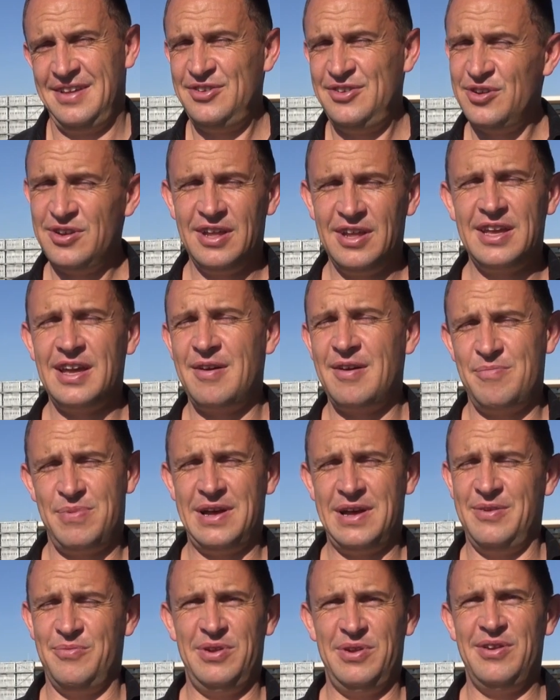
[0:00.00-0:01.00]
You can't
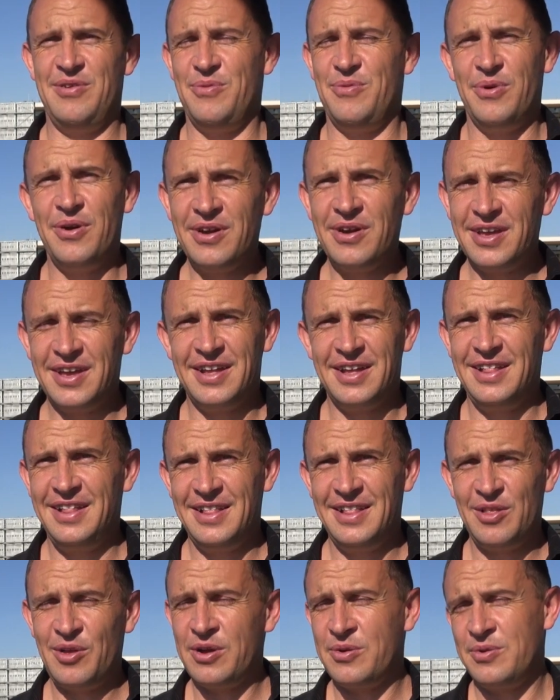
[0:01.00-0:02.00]
punt when you're working,
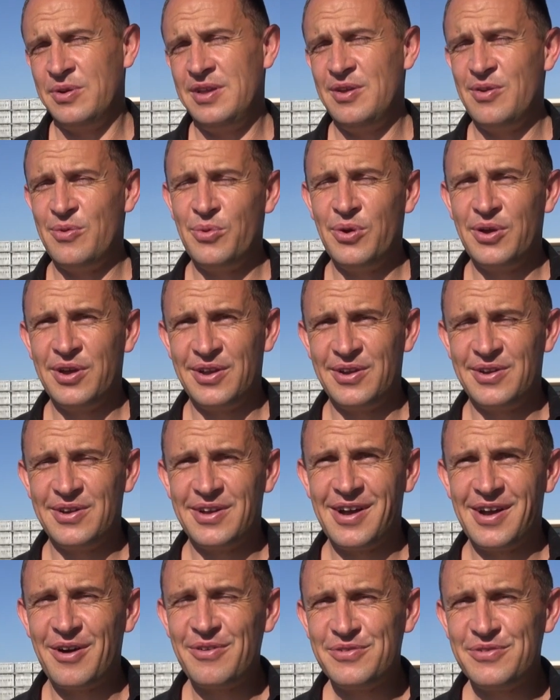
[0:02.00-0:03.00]
like when you're working on a
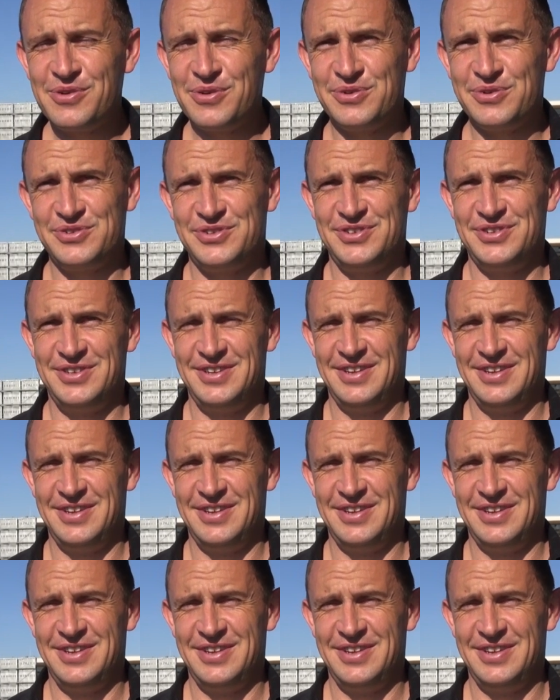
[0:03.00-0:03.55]
golf course.